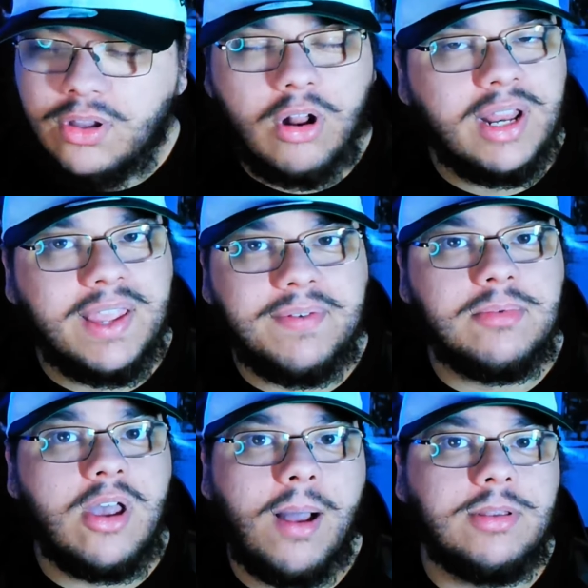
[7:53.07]
Got to give him
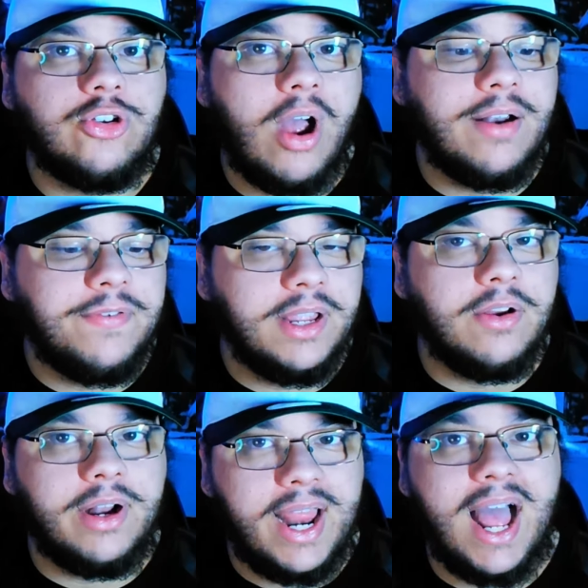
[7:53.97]
time to try and
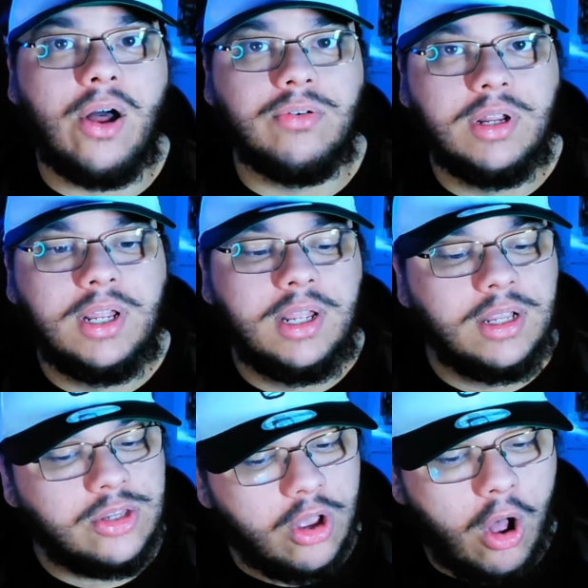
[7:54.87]
figure it out.
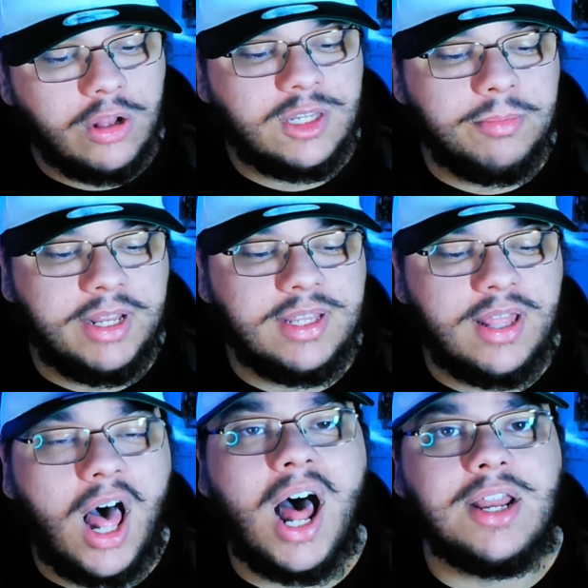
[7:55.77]
So ultimately to
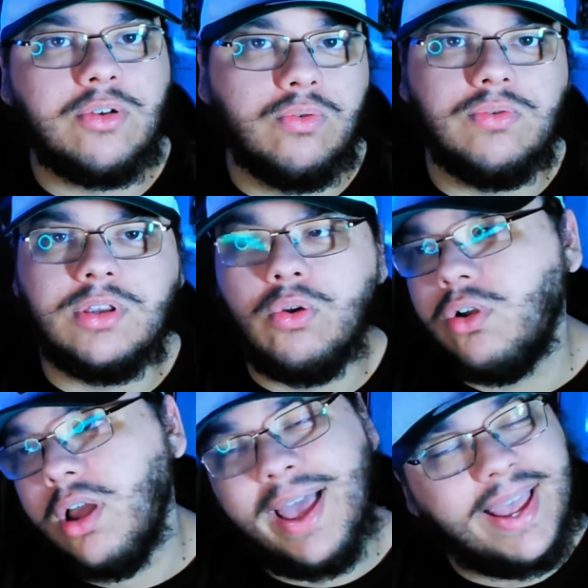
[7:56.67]
the articles,
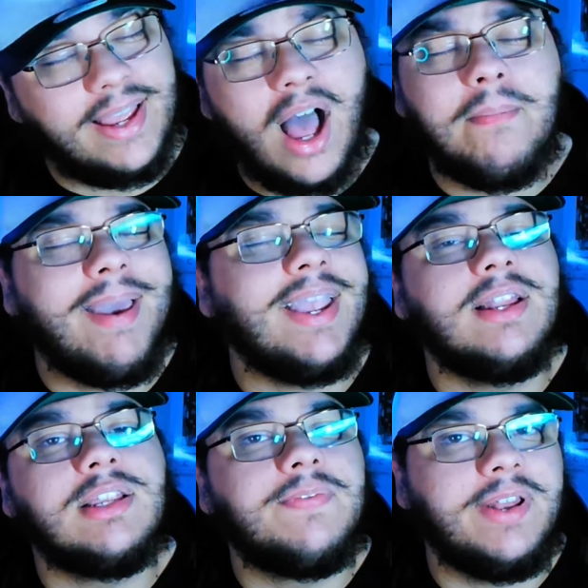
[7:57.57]
look, hey, I'm
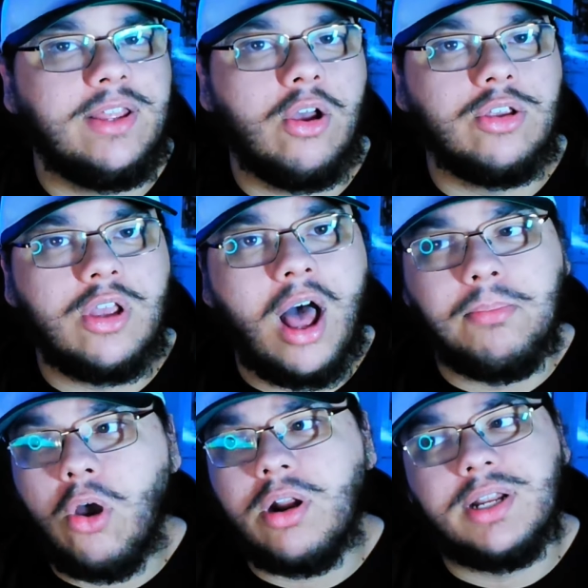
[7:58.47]
making this video, so
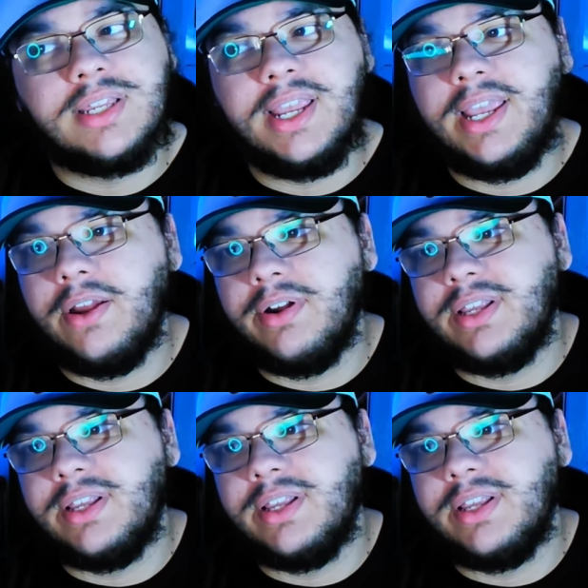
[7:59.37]
I'm not going to sit here